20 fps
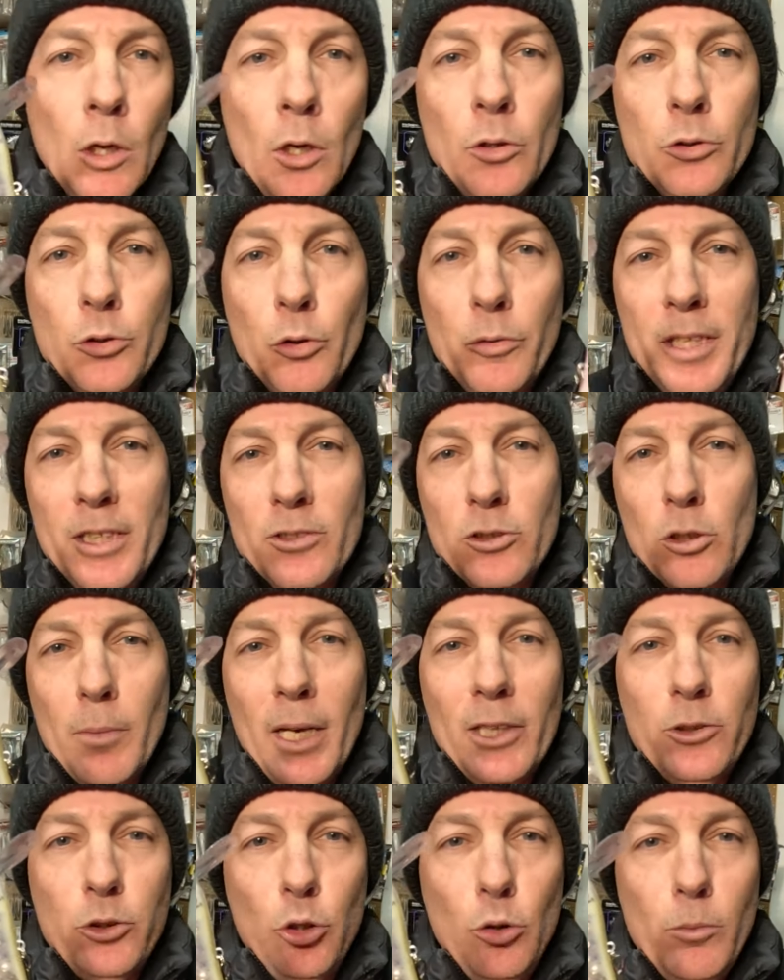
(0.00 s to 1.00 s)
So these are
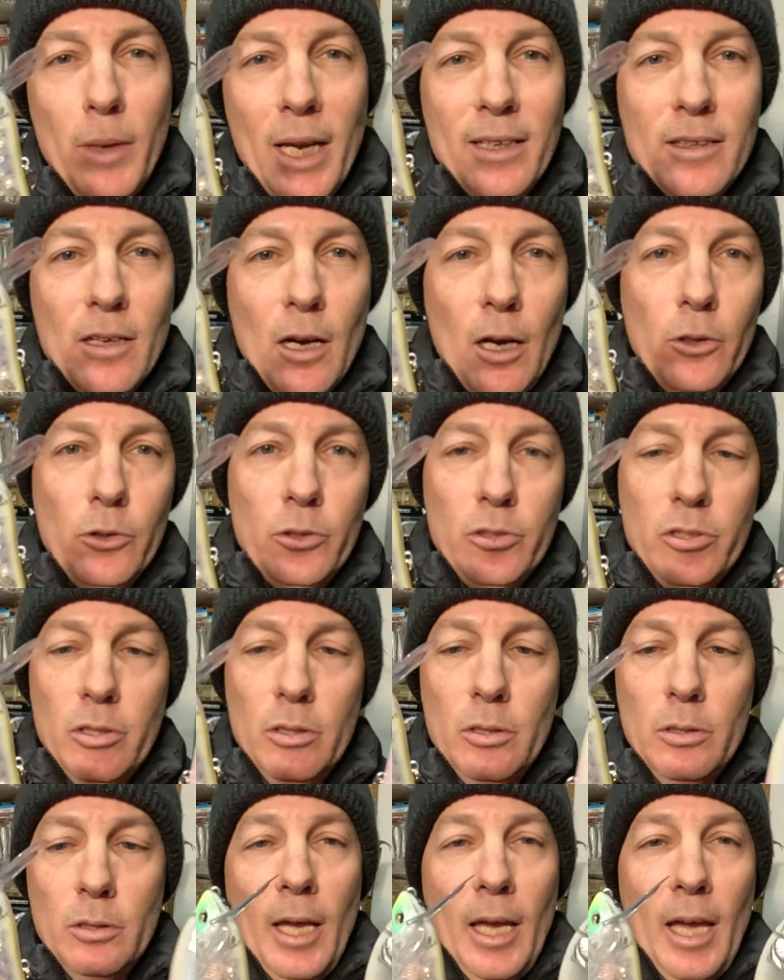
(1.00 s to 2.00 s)
my two main colors,
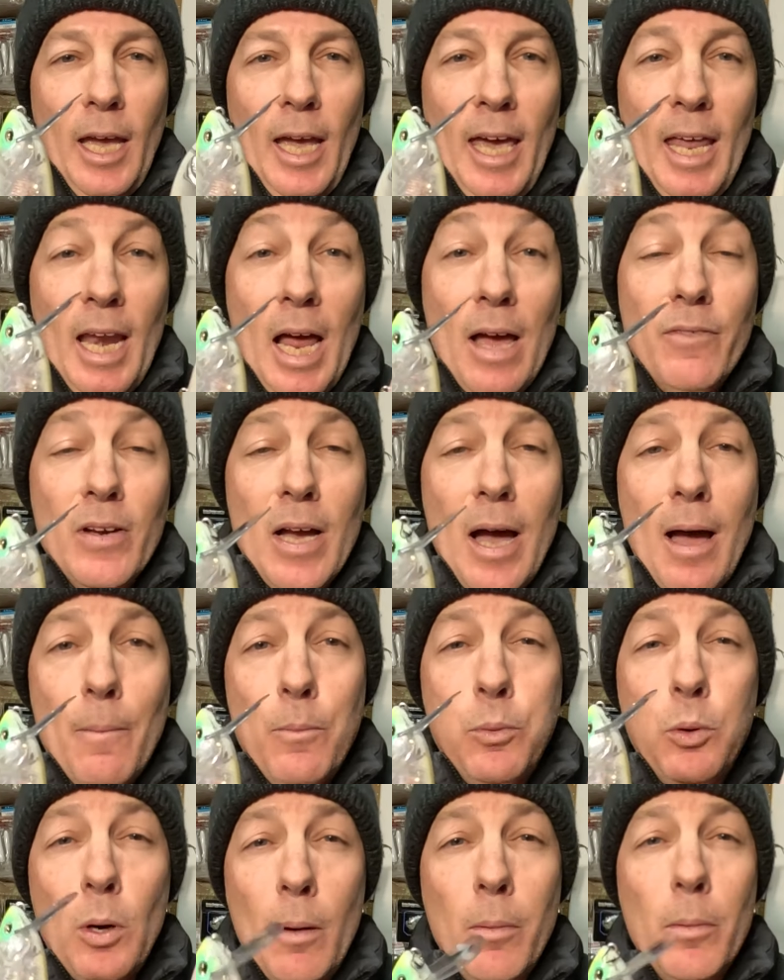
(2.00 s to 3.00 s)
and I've got
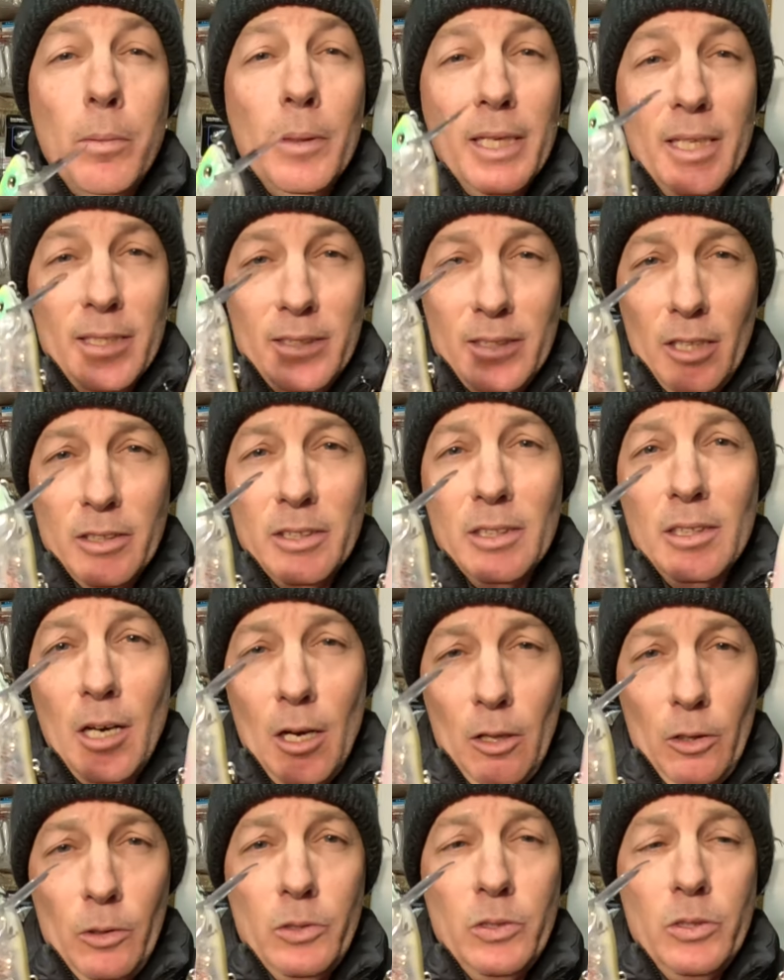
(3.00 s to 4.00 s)
probably a dozen
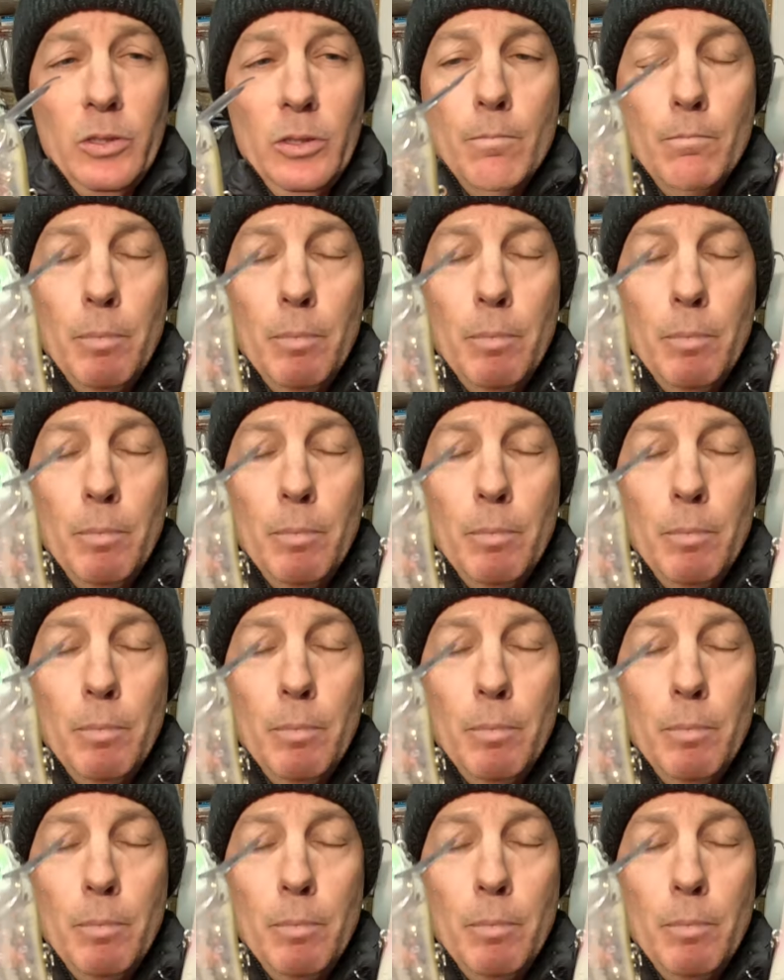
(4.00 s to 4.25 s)
colors.